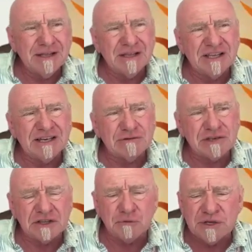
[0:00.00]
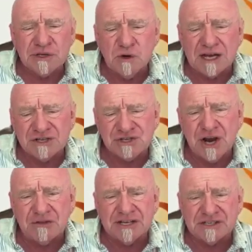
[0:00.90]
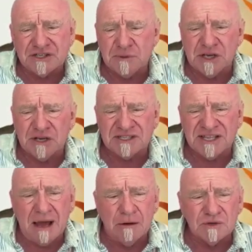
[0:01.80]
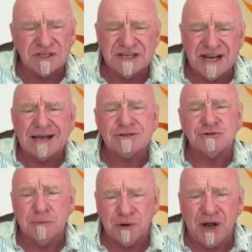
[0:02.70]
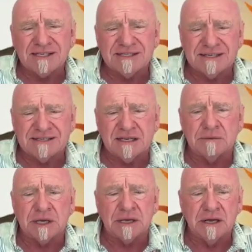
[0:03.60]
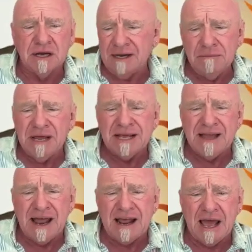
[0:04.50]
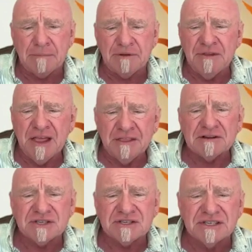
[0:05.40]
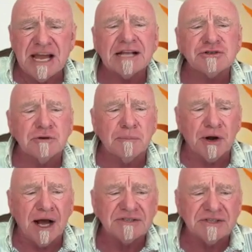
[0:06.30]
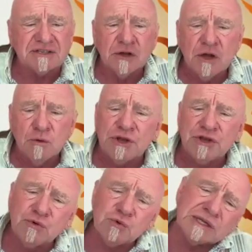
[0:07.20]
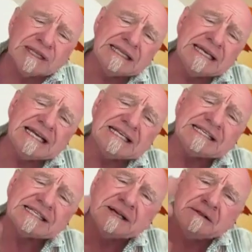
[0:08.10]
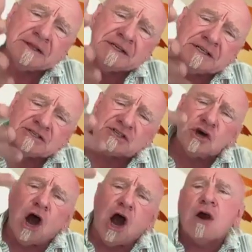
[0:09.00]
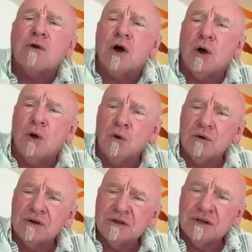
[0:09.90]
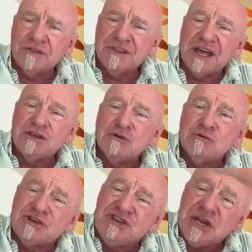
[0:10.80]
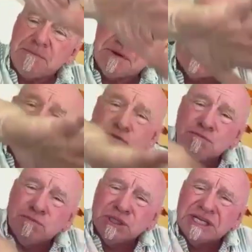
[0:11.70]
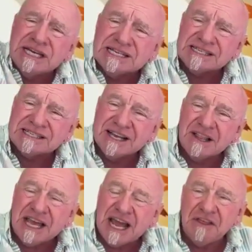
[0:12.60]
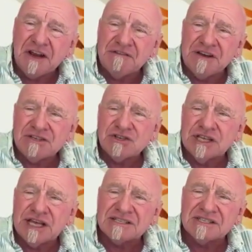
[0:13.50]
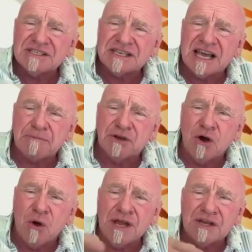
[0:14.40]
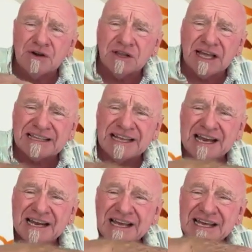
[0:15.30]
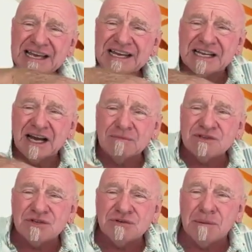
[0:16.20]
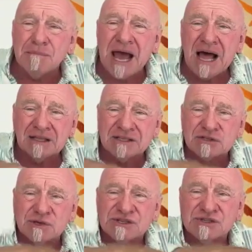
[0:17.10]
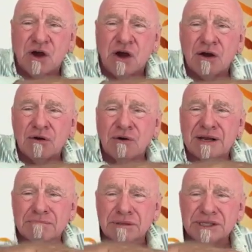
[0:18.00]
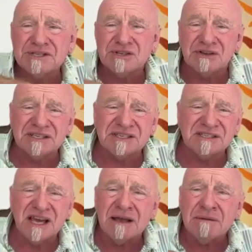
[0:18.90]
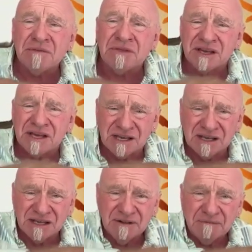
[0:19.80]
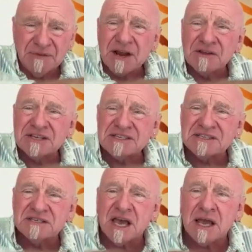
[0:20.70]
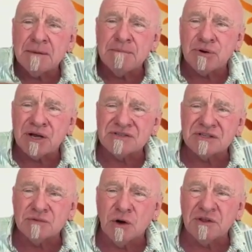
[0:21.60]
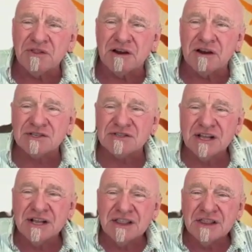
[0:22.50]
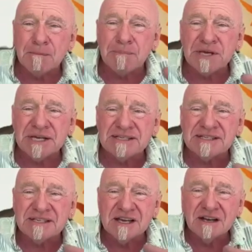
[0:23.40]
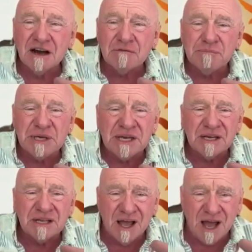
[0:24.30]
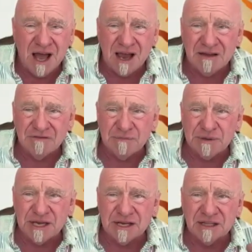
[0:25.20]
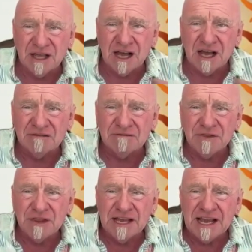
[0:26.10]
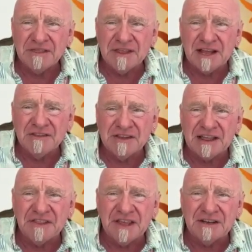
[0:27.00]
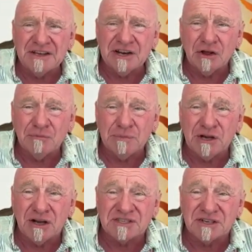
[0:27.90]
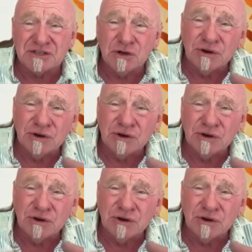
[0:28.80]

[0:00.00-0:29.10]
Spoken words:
the reason why I share this is because that was a natural process in me. I didn't make that happen. There's this natural process when you release sorrow, then you deepen to bliss. And then eventually, as this kept going, like that, it comes to a balance where sorrow and bliss are the same thing. They are the same present moment. They are just the peace of being alive, being alive. And then, because there's